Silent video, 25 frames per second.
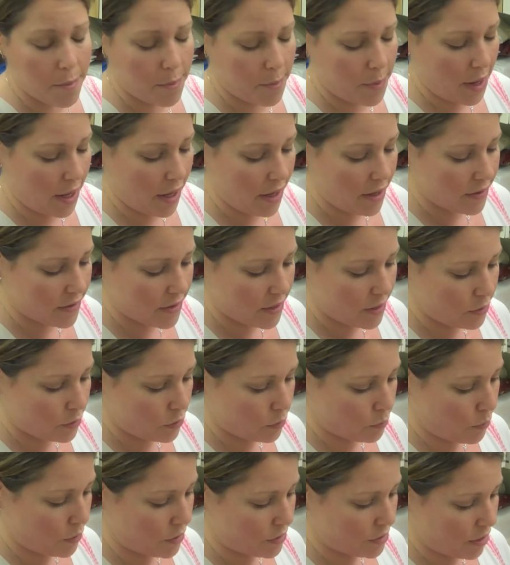but
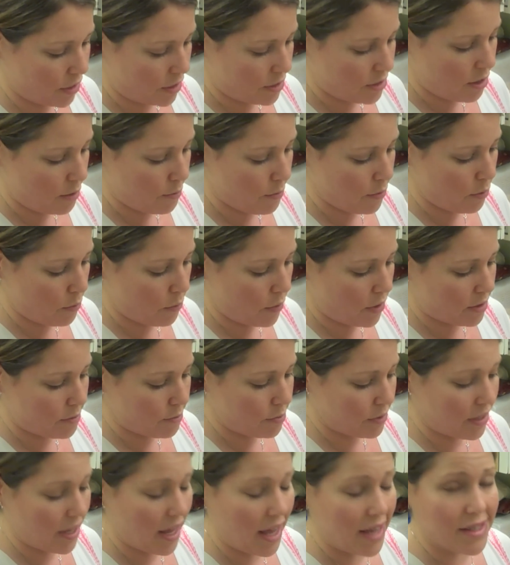this was a #1
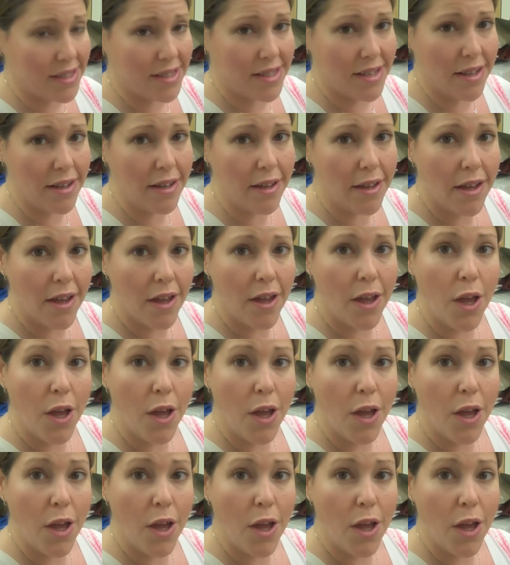plastic,